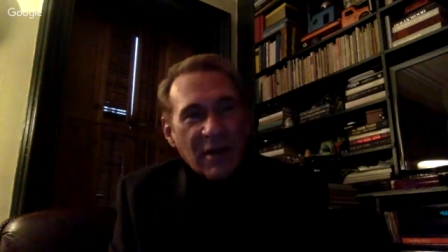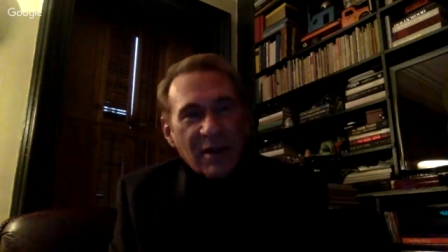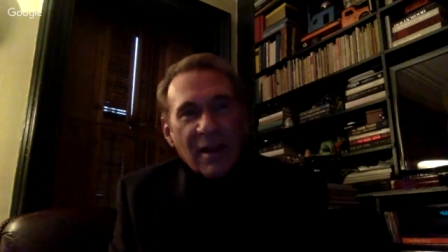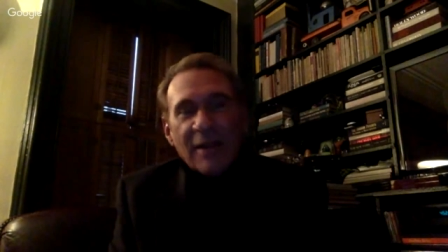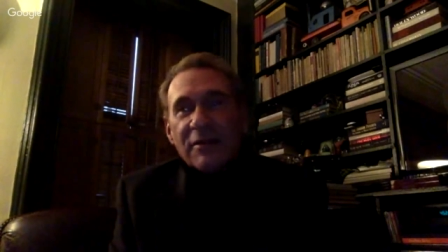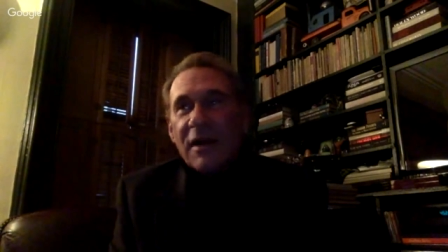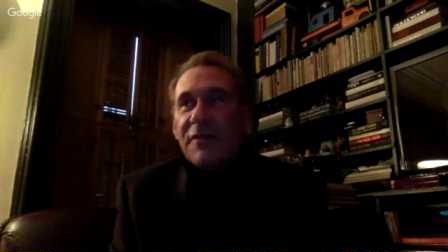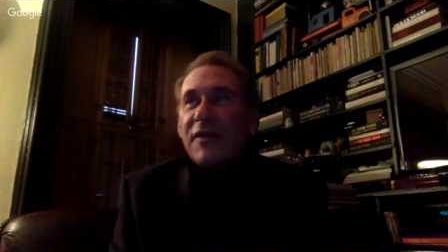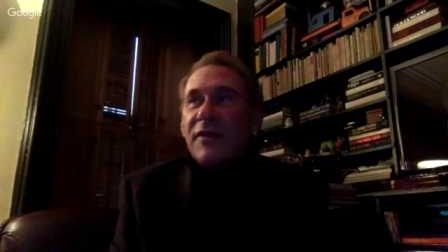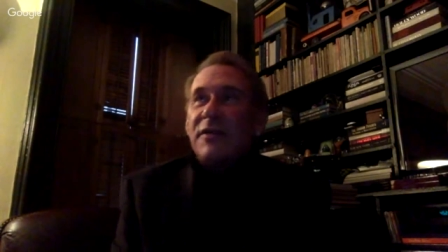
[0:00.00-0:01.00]
unlike a lot
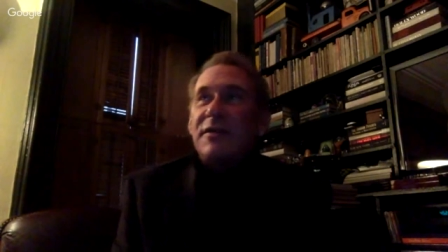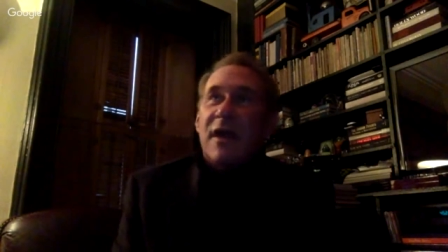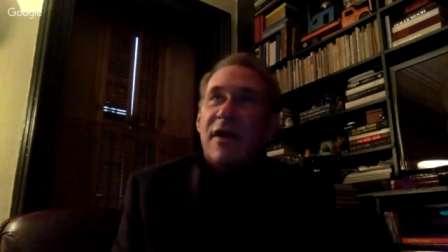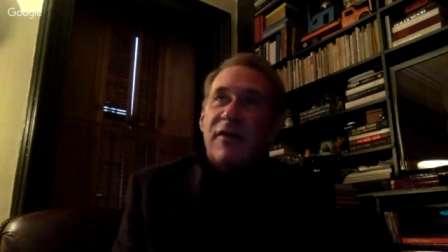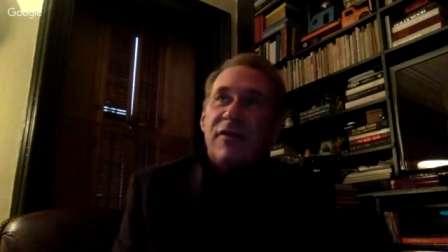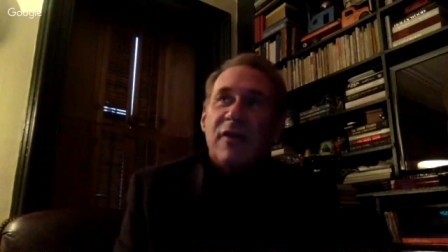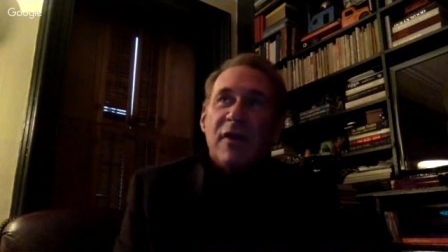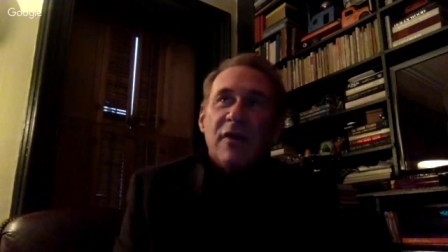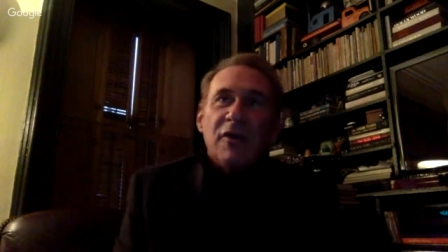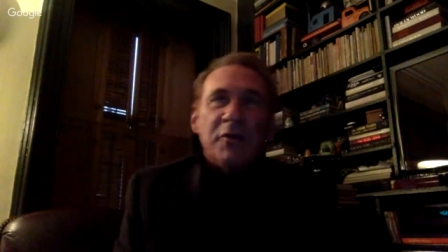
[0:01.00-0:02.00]
of other designers
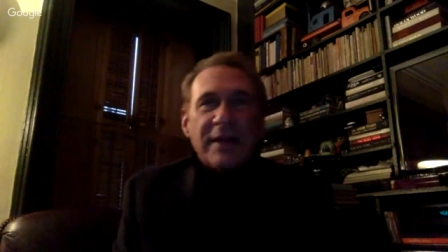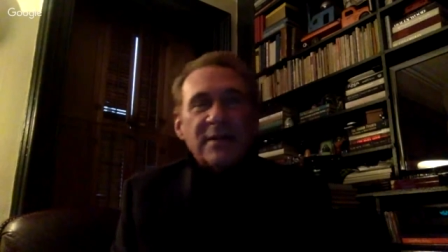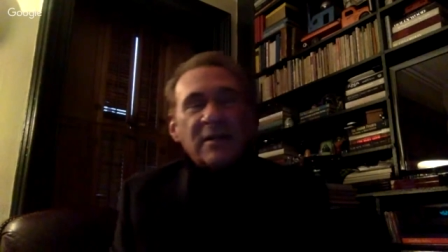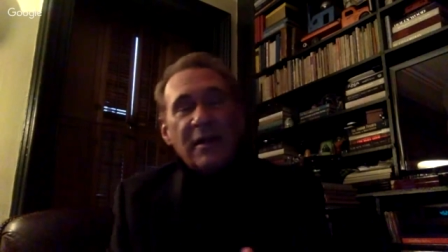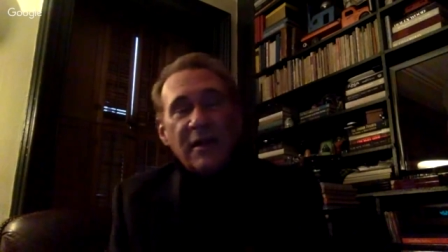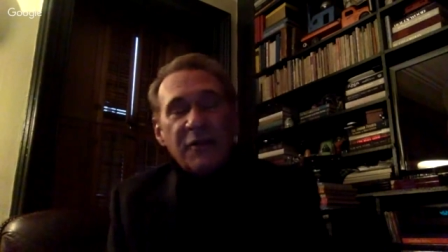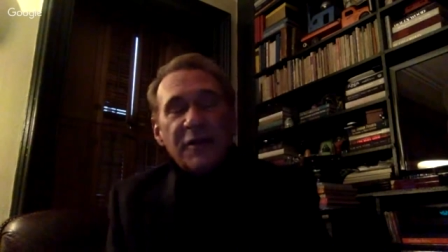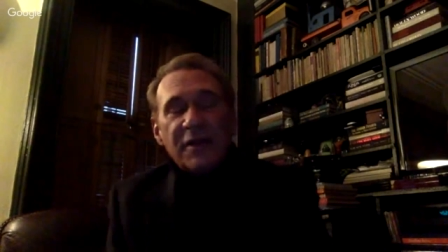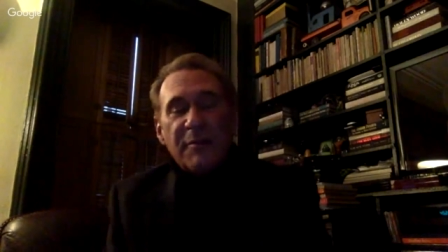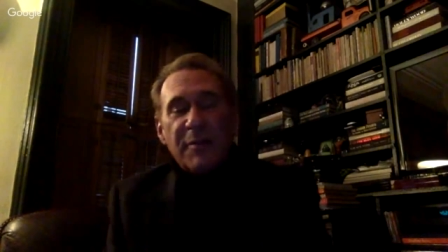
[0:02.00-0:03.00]
who basically live
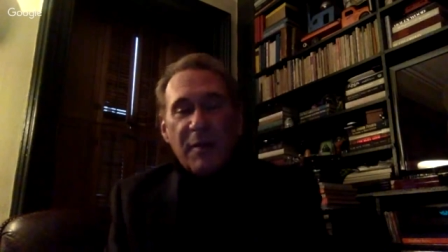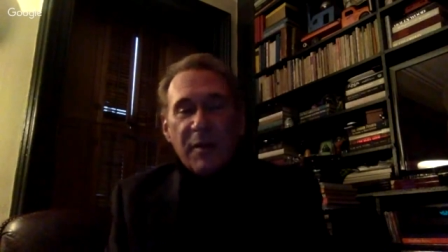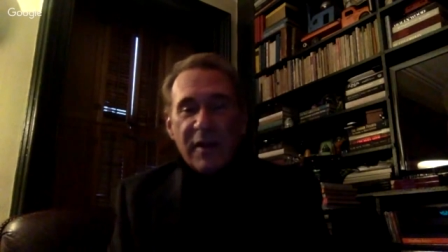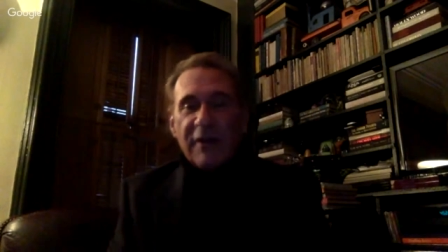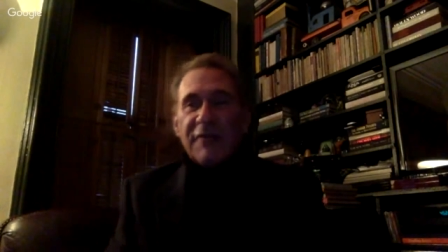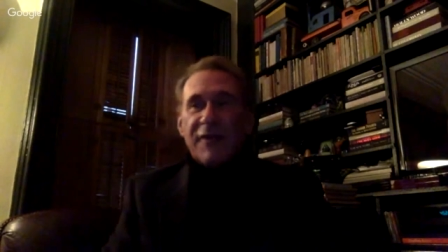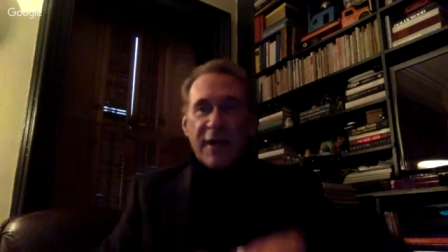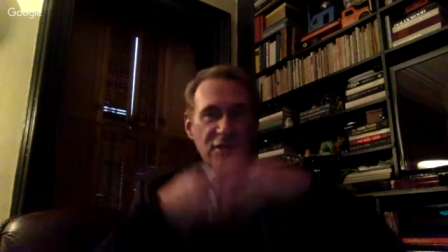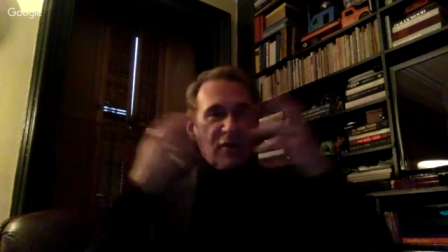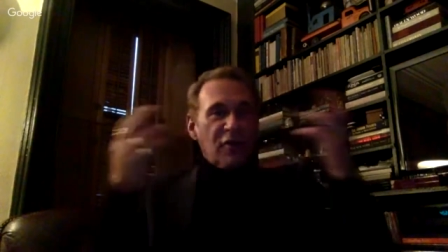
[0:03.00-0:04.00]
within a bubble and it's
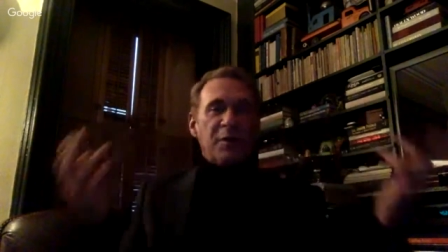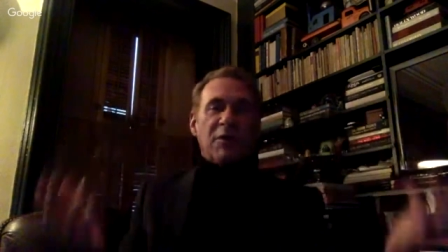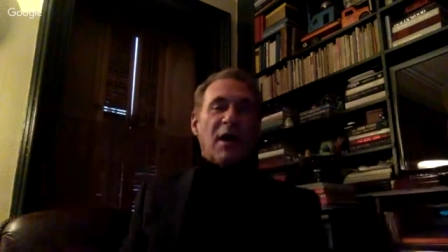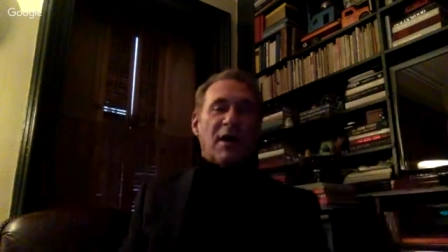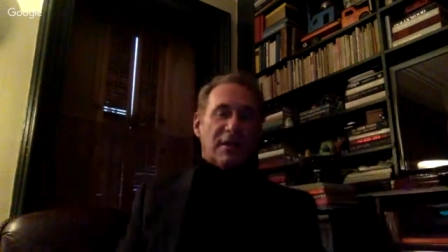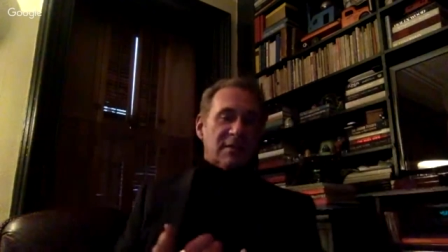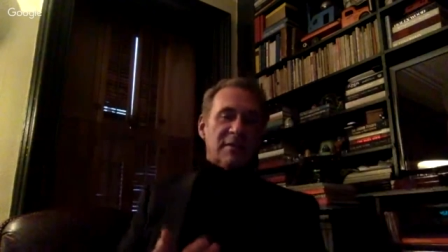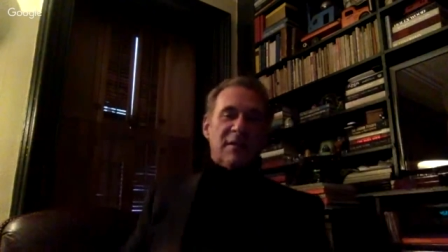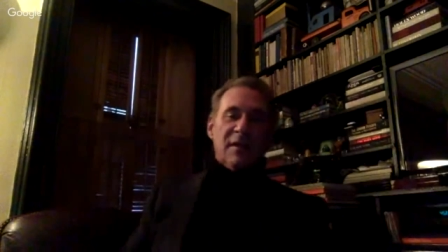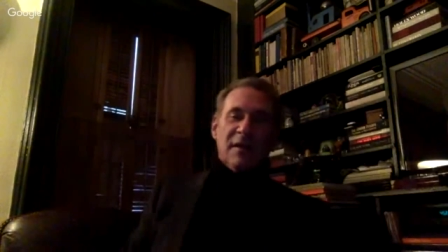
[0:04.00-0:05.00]
fashion uber alles.
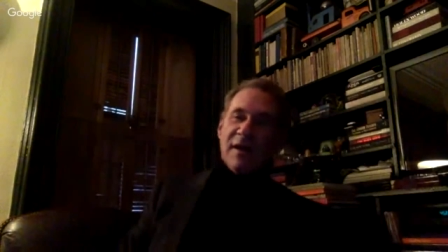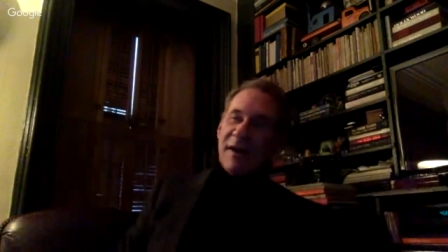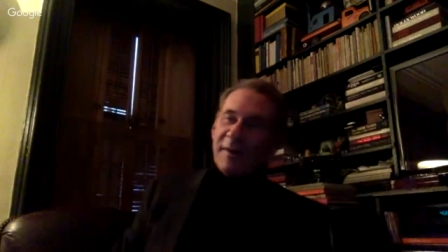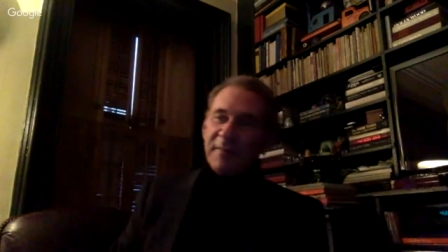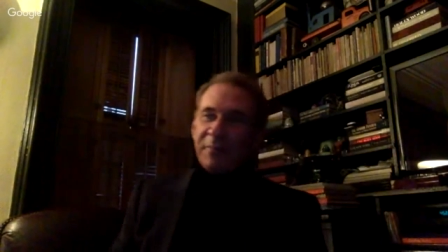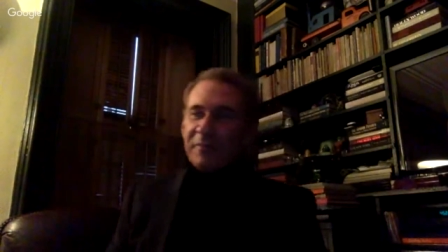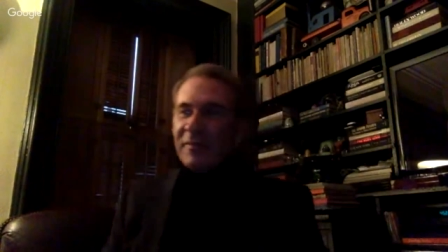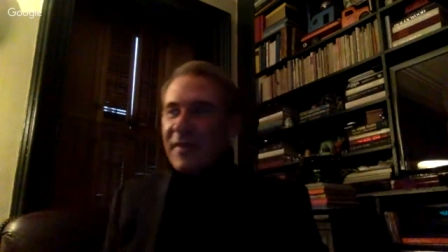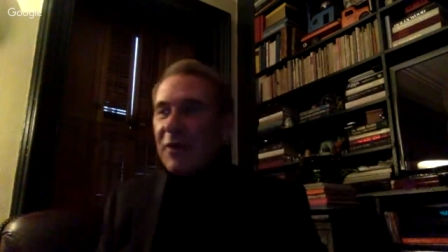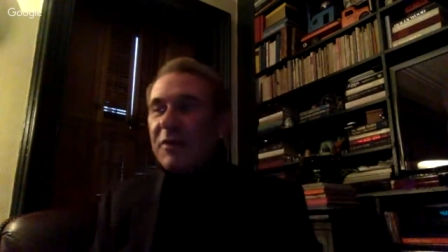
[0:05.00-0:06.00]
Um,
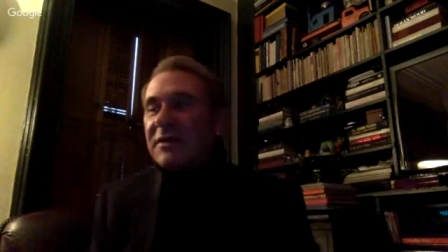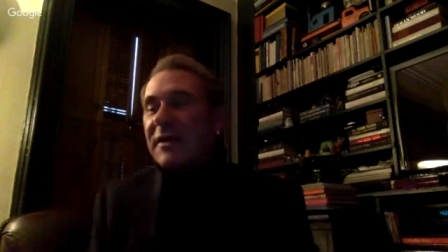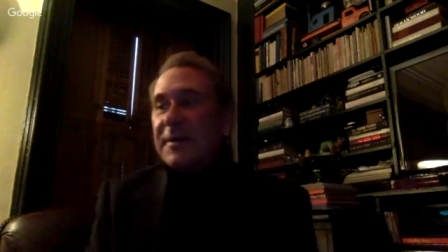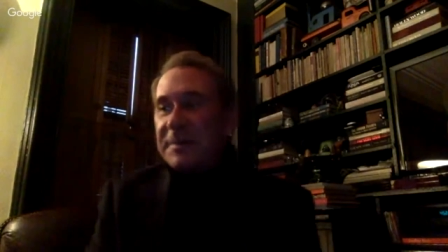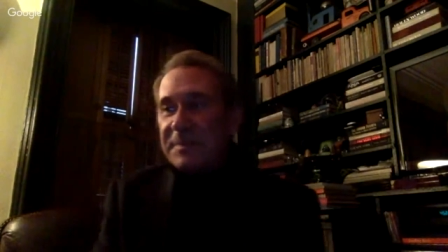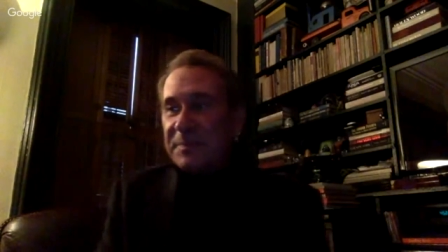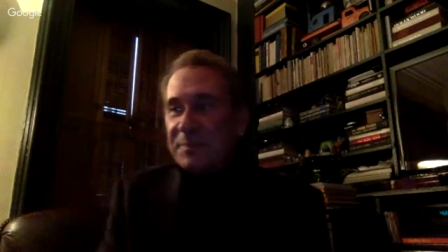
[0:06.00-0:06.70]
that wasn't him.